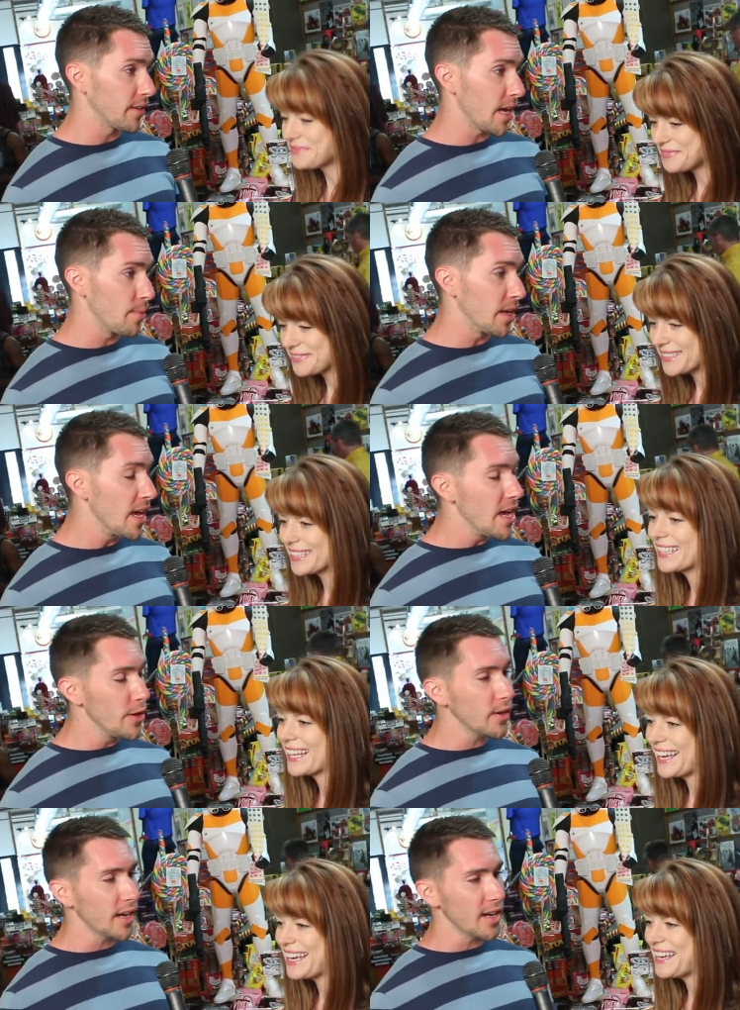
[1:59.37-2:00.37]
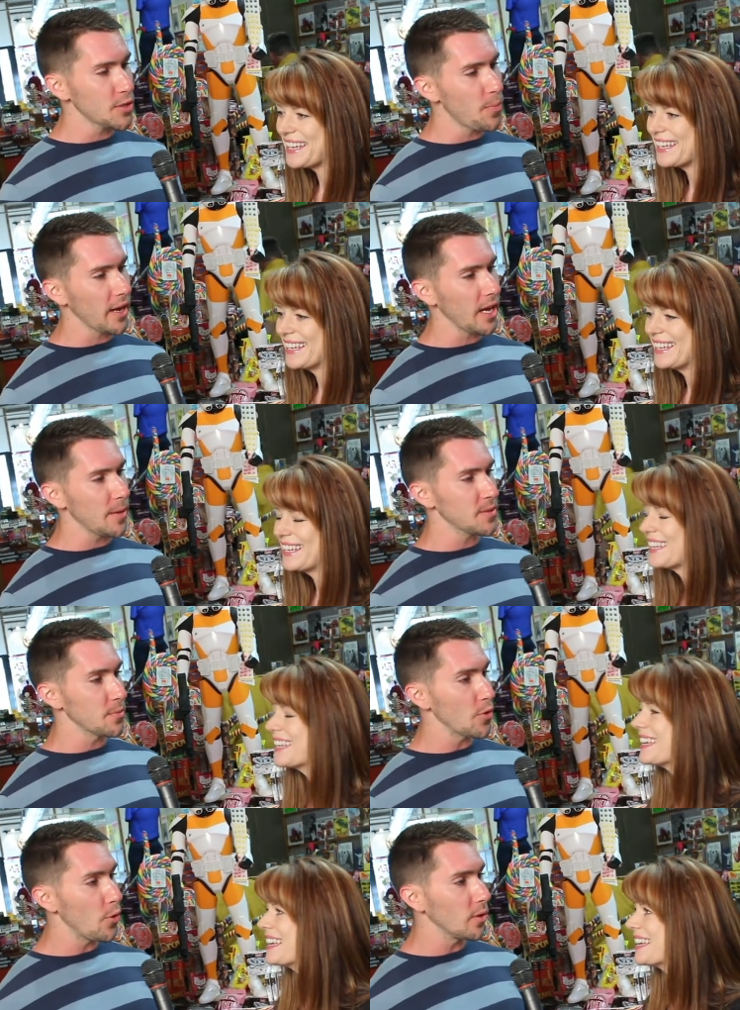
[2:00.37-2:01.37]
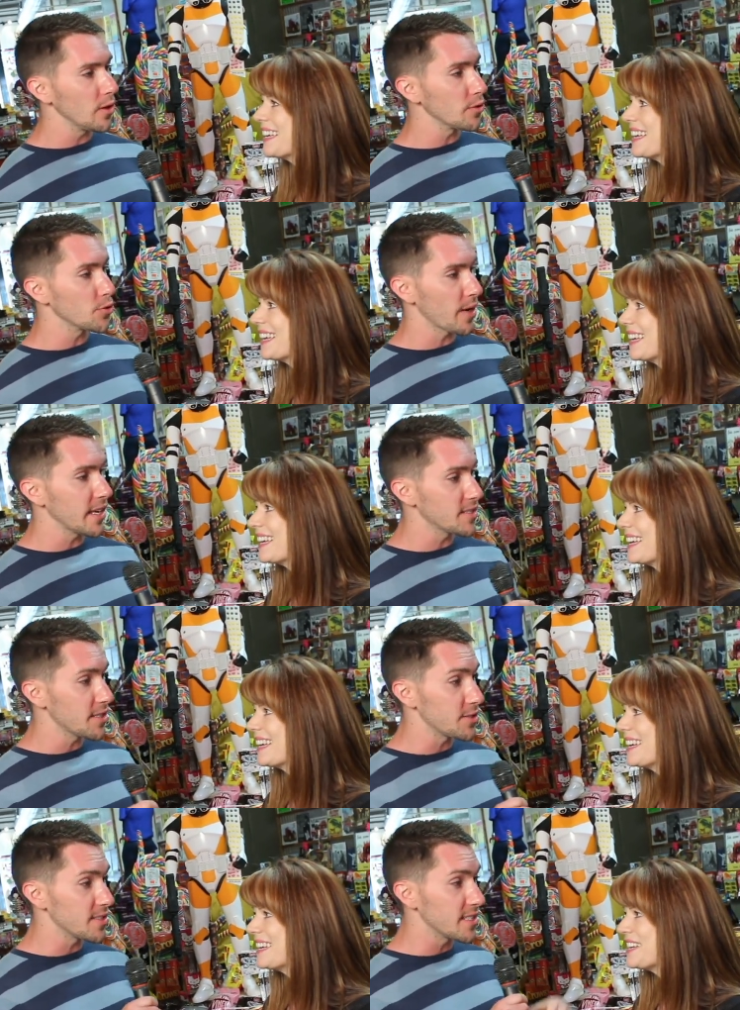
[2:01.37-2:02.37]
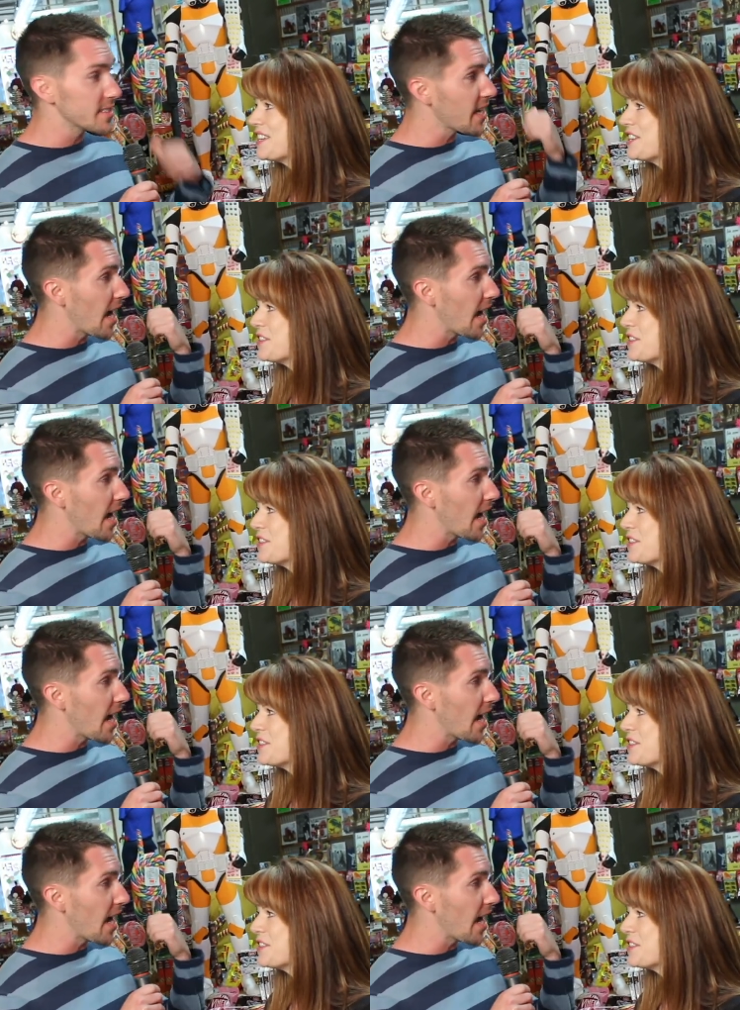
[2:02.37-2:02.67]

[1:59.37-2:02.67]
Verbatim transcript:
Speaker 1: in the day, but you can also pick up some cool little trinkets such as this